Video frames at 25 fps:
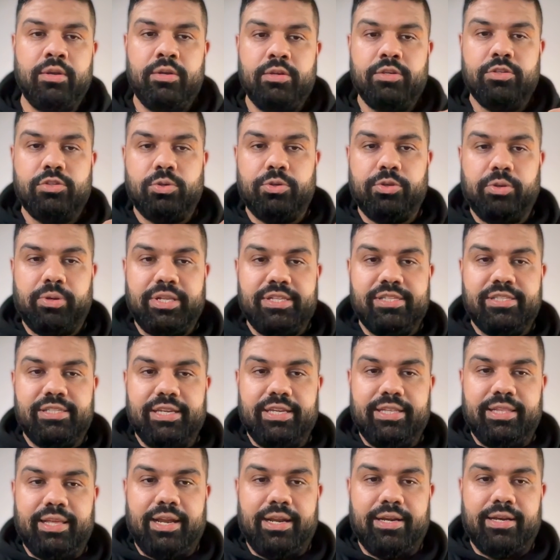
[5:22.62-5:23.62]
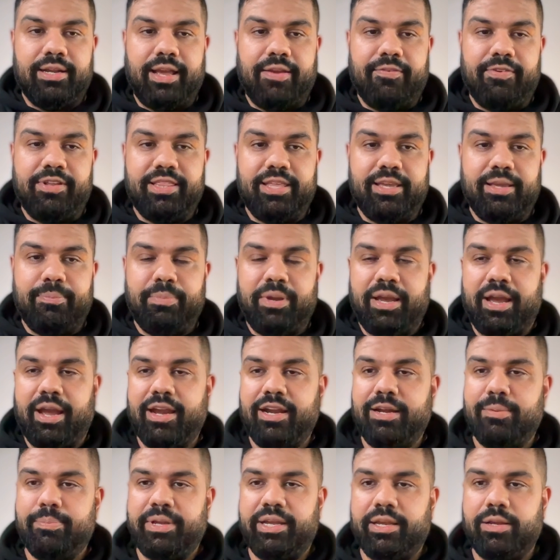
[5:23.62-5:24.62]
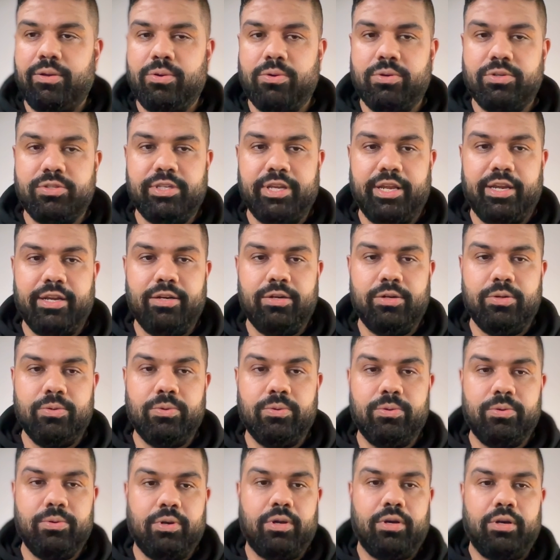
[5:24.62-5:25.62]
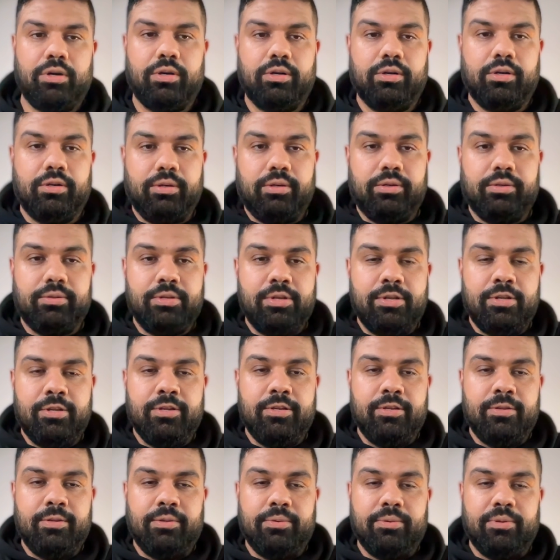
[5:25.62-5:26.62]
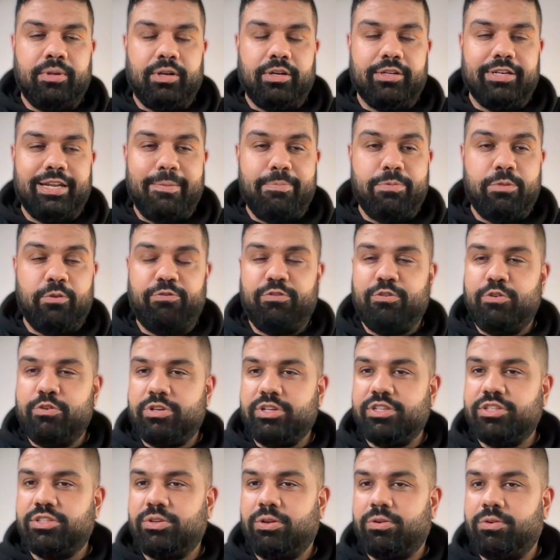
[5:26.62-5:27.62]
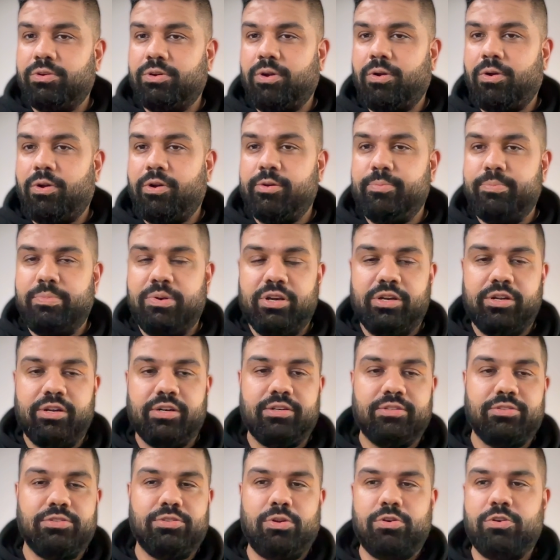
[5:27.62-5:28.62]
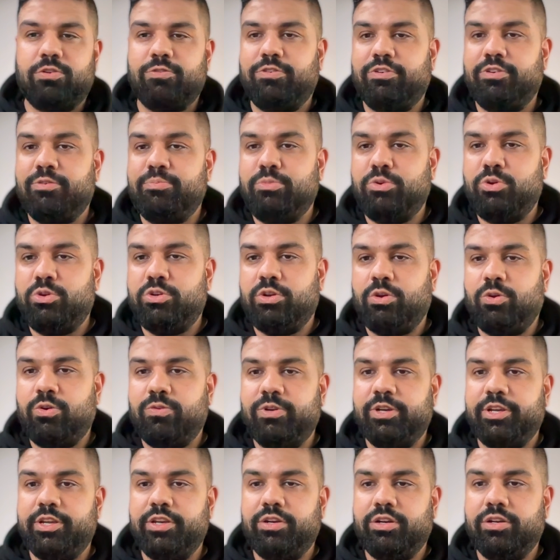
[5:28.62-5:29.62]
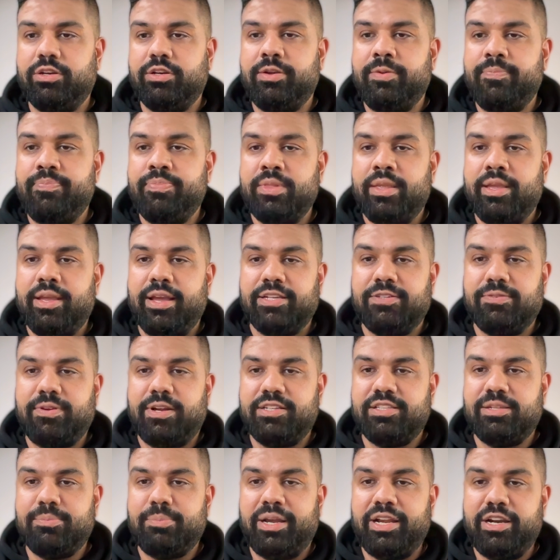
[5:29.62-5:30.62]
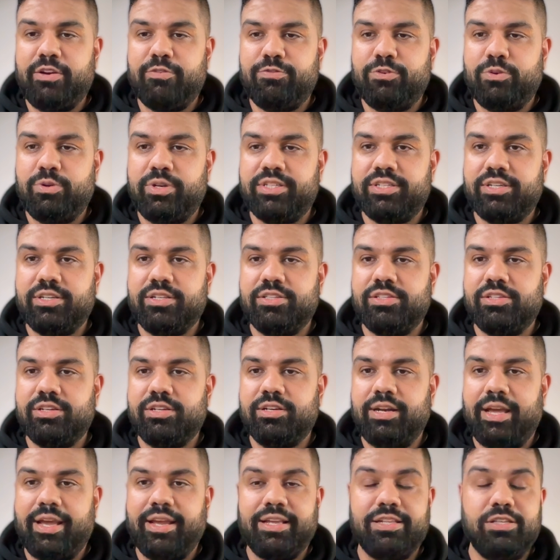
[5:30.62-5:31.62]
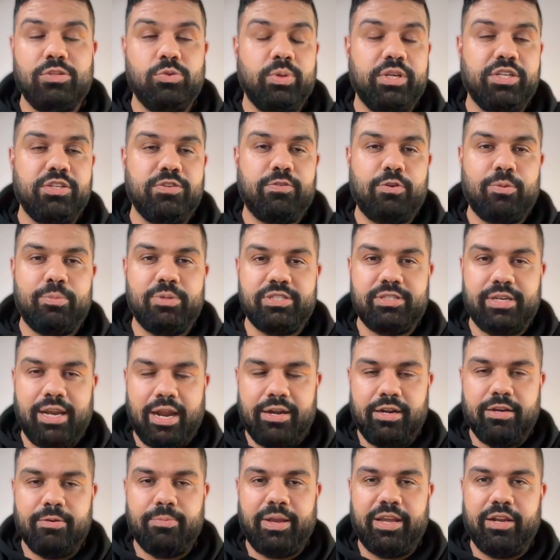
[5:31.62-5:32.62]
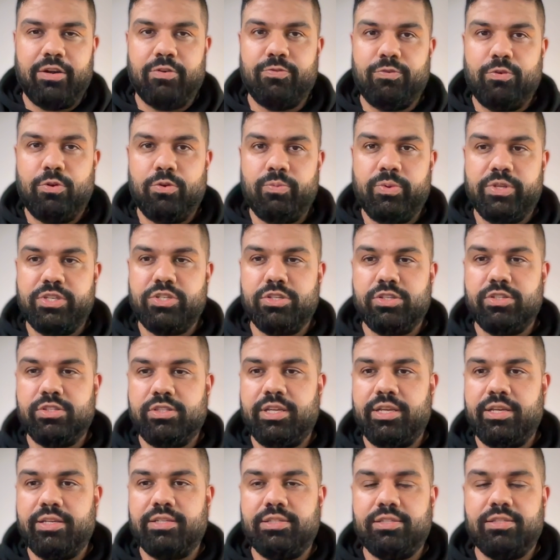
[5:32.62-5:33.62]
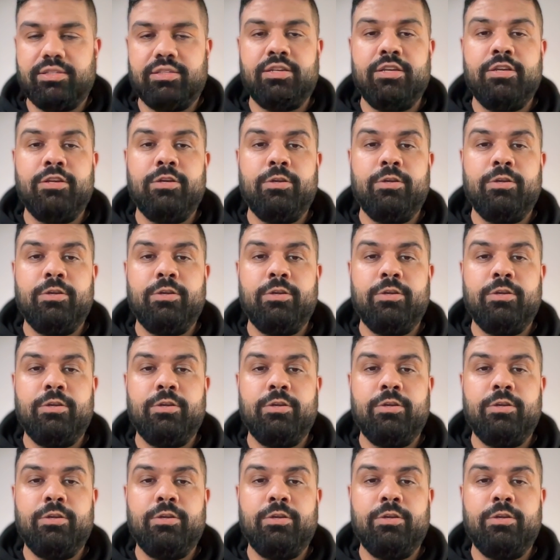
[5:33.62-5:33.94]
so you can see that everything behind me goes into a, a depth of focus or, or a blur sort of a mode over here. As far as the microphone is concerned, I can switch from a standard microphone, which is this,